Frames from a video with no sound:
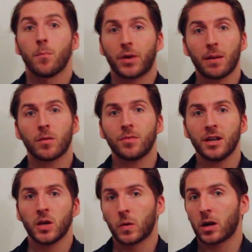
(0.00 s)

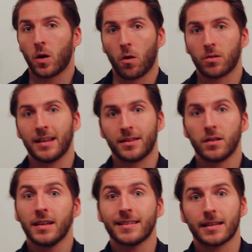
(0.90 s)
Probably you are already
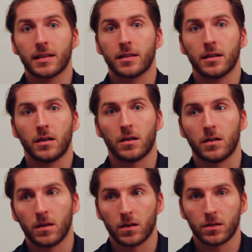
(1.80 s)
listed
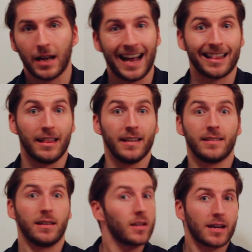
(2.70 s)
on at
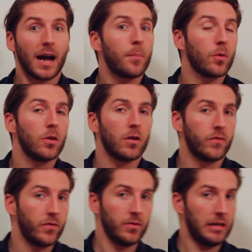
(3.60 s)
least a couple
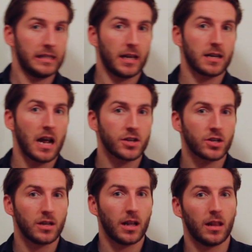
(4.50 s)
of
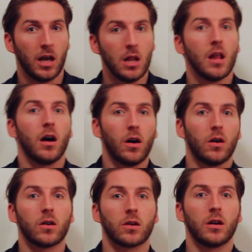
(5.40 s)
international
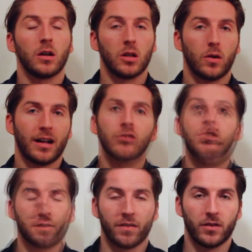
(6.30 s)
or local
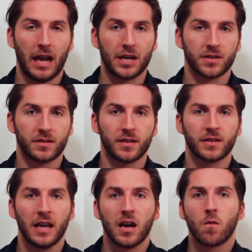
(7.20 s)
travel agencies.